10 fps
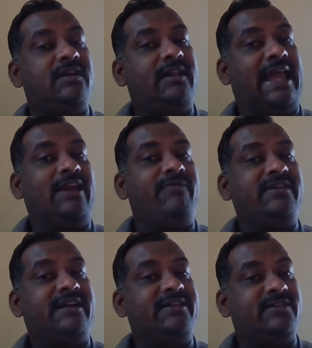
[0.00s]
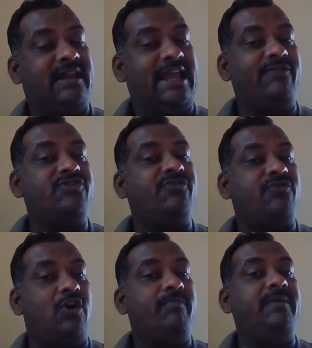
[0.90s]
language, that is the language of
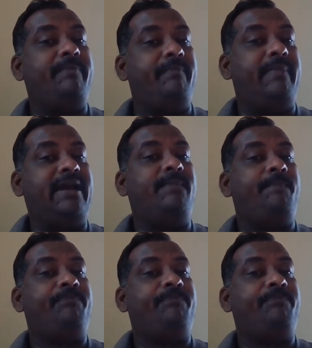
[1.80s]
common man.